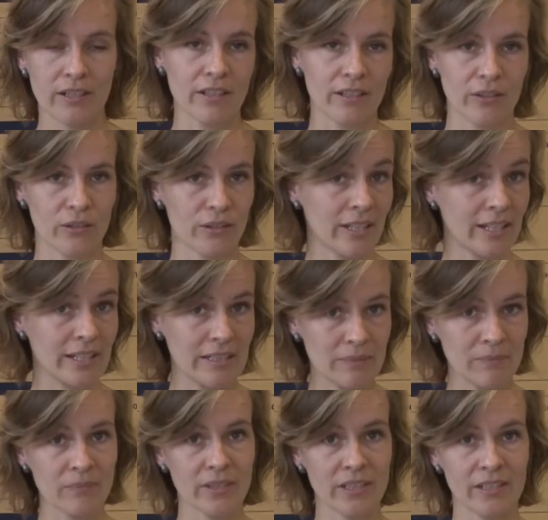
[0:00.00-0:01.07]
uh, or
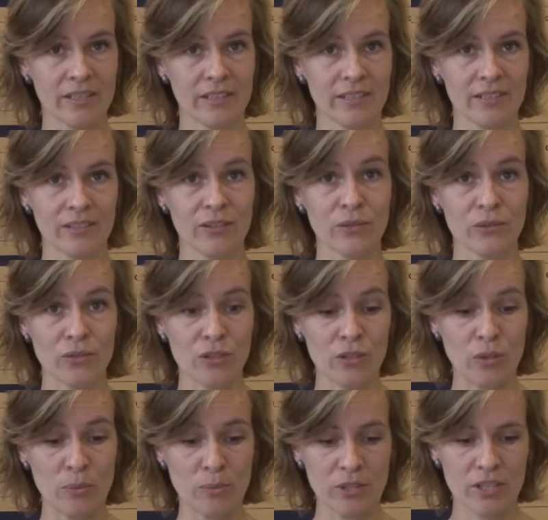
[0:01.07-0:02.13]
their
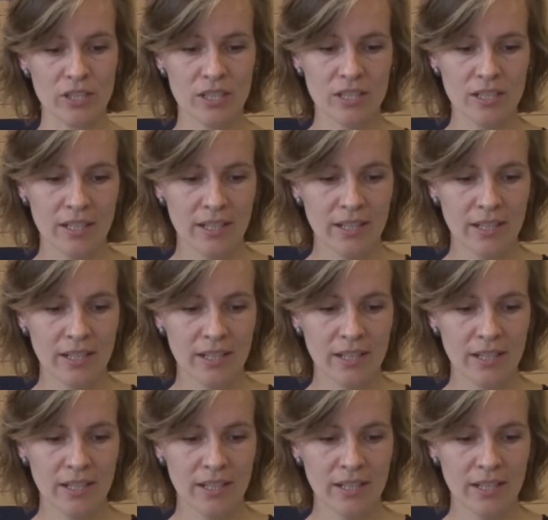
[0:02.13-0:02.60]
consumers.